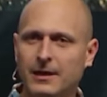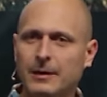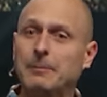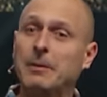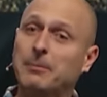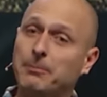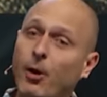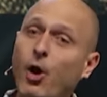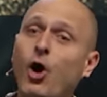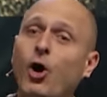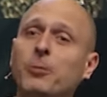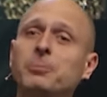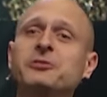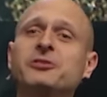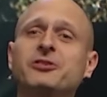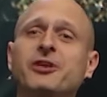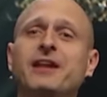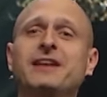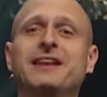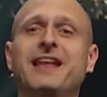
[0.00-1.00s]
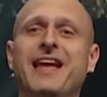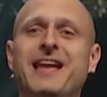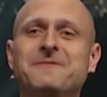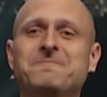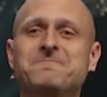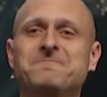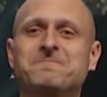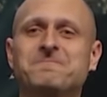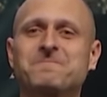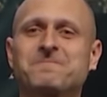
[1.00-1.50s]
But Palm Sunday
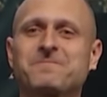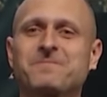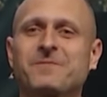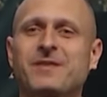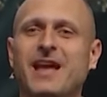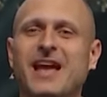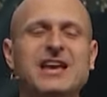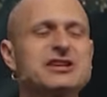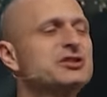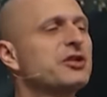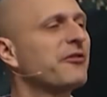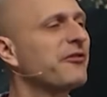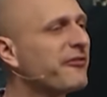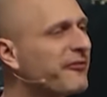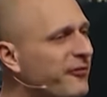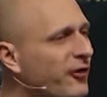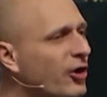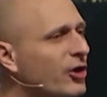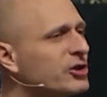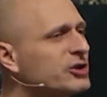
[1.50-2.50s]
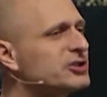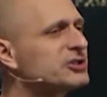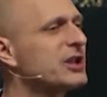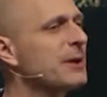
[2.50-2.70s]
is the first